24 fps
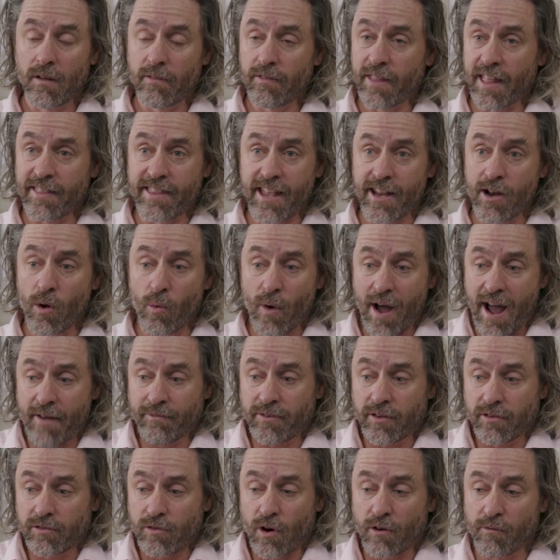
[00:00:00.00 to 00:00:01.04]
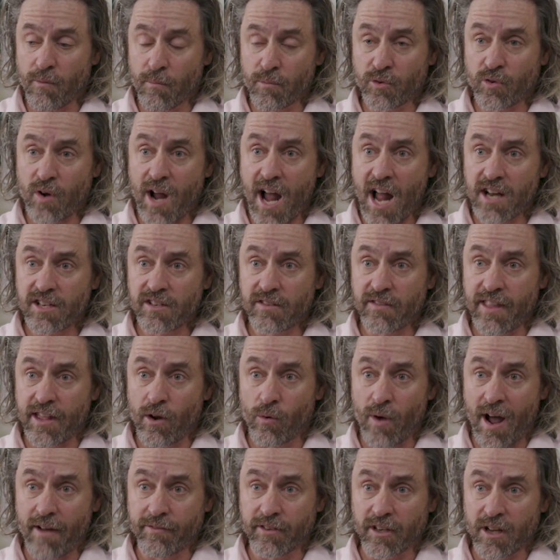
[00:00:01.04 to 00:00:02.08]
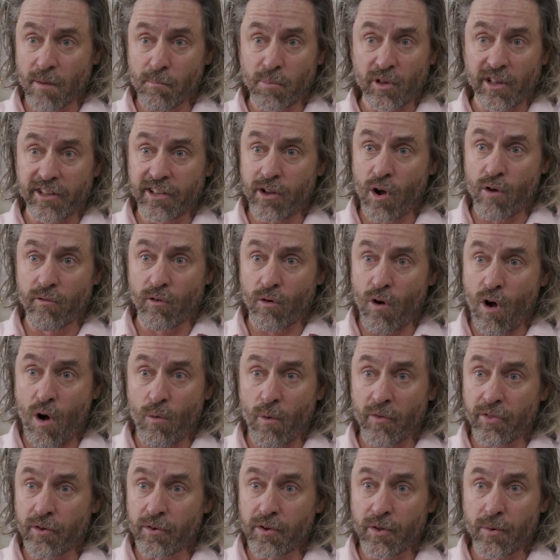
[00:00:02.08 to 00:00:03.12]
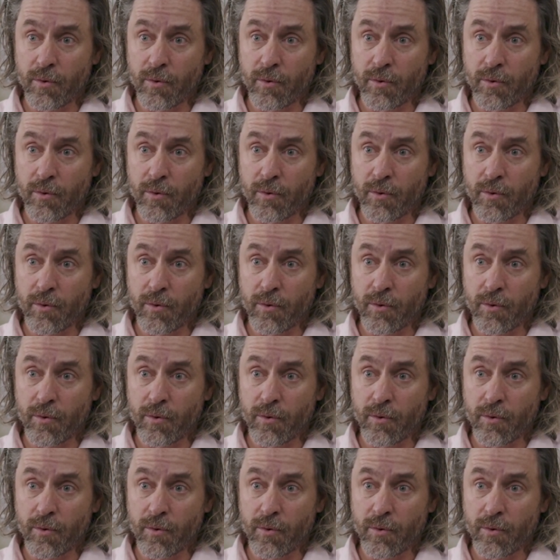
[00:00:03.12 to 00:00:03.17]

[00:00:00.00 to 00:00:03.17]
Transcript: That they don't have to start from scratch, they don't have to completely overhaul what they're